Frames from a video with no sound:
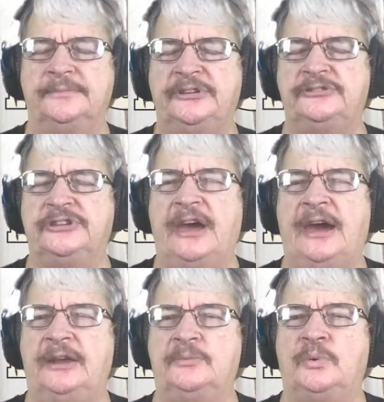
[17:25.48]
his
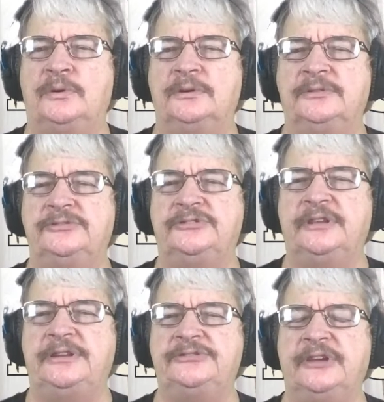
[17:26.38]
kind words
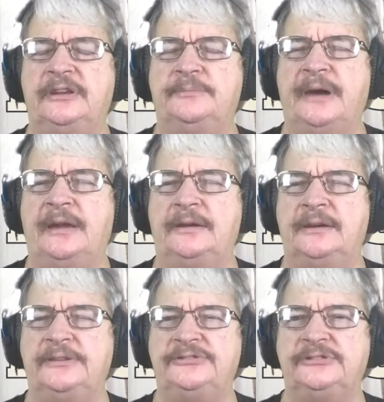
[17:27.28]
that he said about
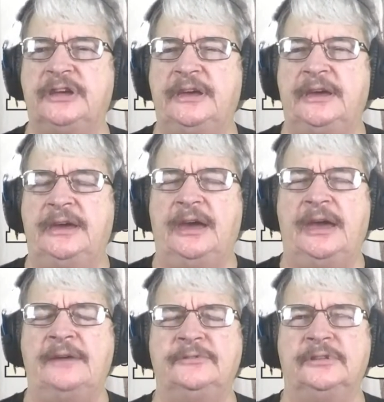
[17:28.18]
us.
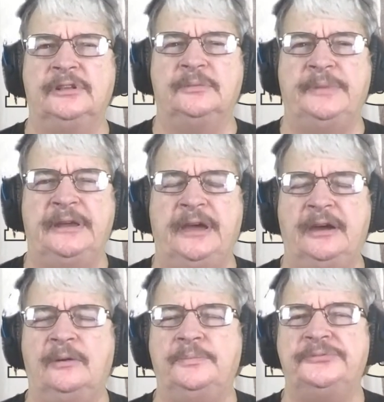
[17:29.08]
Every little bit
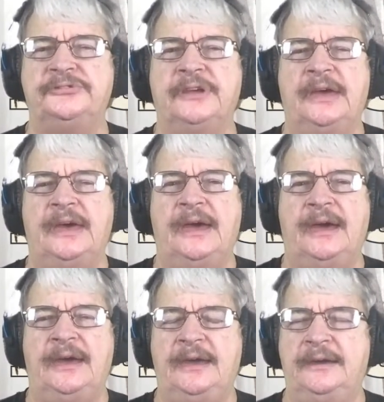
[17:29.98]
helps.
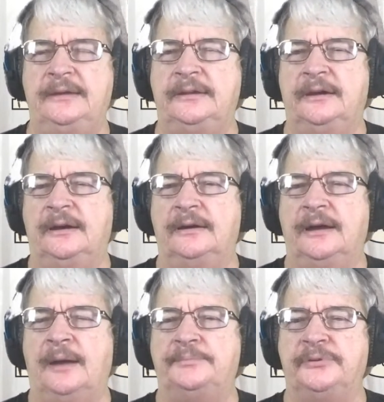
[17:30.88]
And
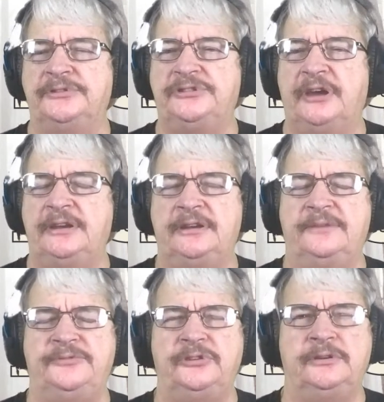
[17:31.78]
I appreciate
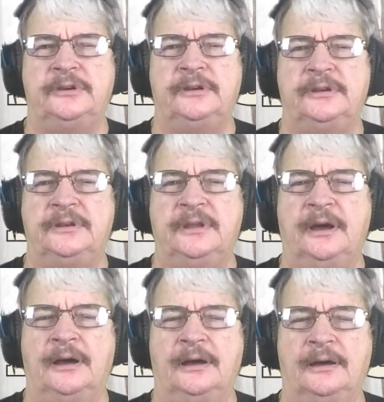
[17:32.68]
it if you could
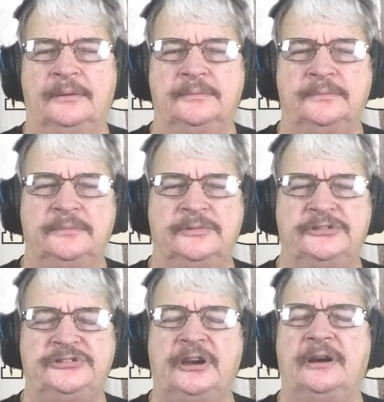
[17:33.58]

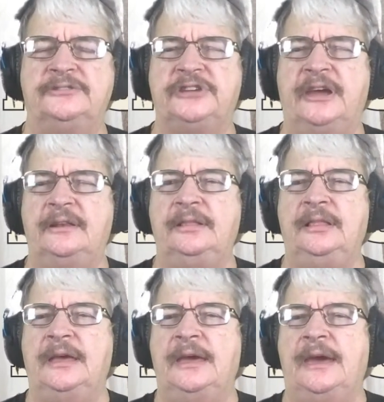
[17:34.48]
share our
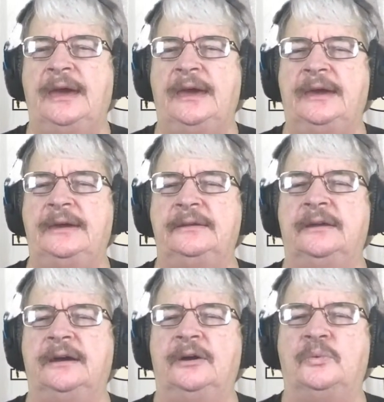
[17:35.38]
channel.
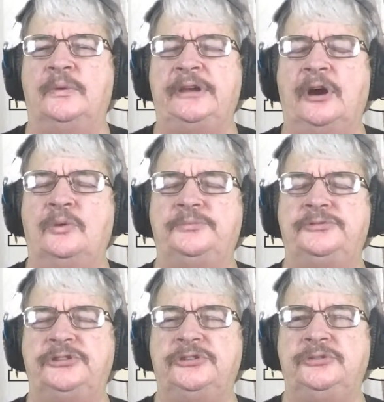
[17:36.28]
And we hope
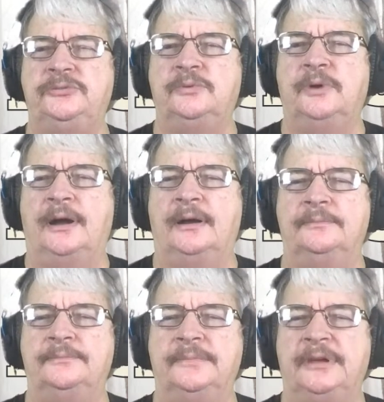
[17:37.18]

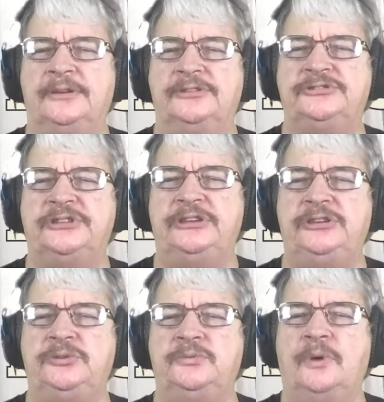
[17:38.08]
to see
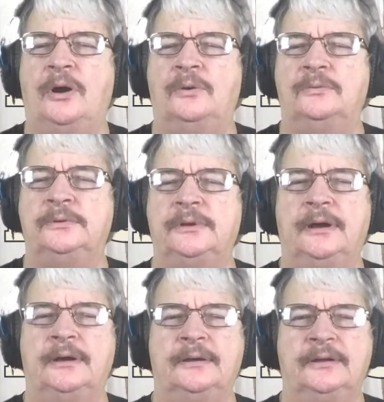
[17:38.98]
you
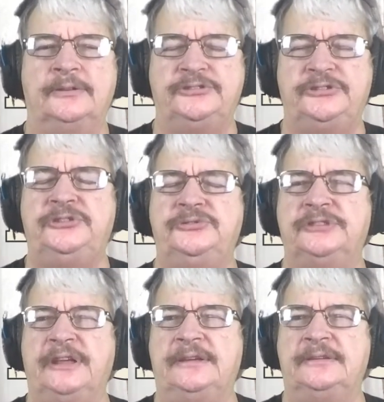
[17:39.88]
on
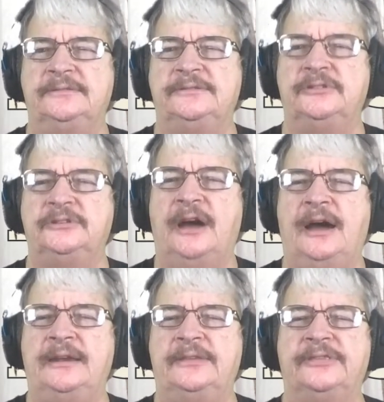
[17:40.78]
Tuesday. Good
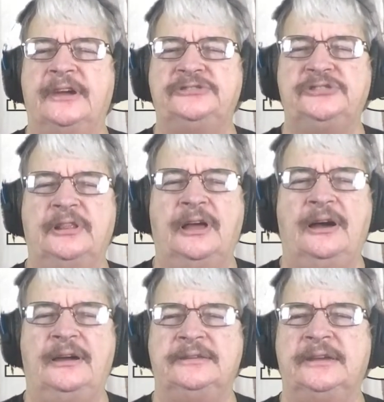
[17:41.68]
night, and thanks a
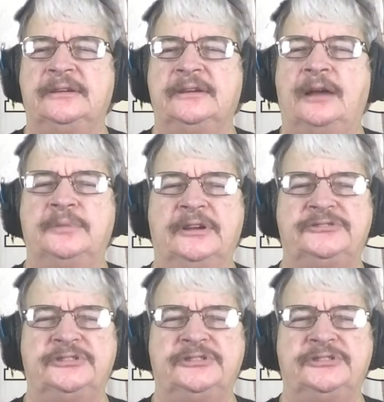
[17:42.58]
lot, and God bless